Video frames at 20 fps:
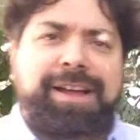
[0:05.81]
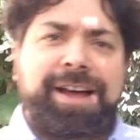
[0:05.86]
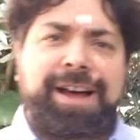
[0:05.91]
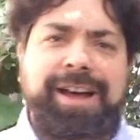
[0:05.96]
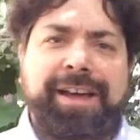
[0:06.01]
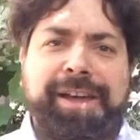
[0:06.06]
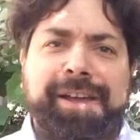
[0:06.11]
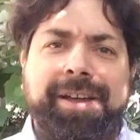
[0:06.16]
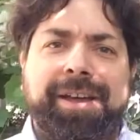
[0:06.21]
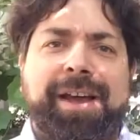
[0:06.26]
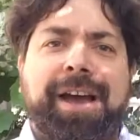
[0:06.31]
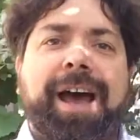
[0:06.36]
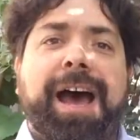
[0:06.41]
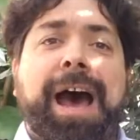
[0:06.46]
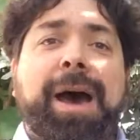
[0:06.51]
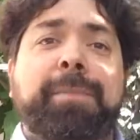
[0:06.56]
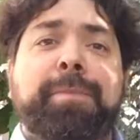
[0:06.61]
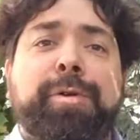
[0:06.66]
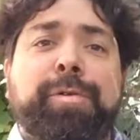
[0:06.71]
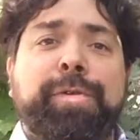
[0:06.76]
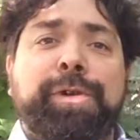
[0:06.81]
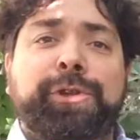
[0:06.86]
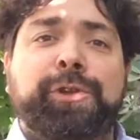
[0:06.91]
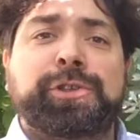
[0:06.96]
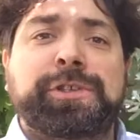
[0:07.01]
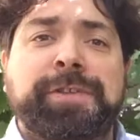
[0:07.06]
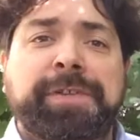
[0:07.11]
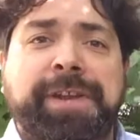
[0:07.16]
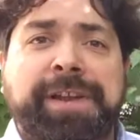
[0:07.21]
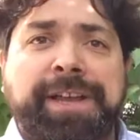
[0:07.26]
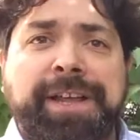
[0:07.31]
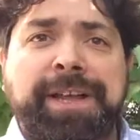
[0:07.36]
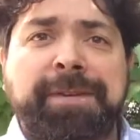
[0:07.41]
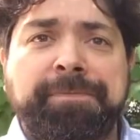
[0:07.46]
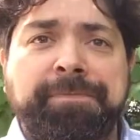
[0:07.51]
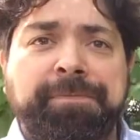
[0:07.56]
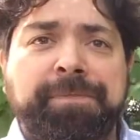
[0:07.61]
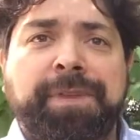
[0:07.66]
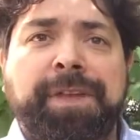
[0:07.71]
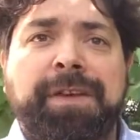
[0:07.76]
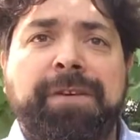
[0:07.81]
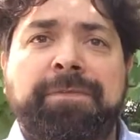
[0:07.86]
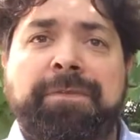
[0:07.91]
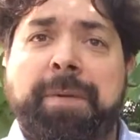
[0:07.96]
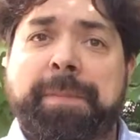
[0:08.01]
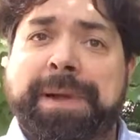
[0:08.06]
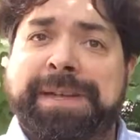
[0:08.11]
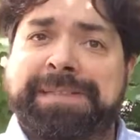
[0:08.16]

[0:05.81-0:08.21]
Hi, I'm Roberto Echeverria from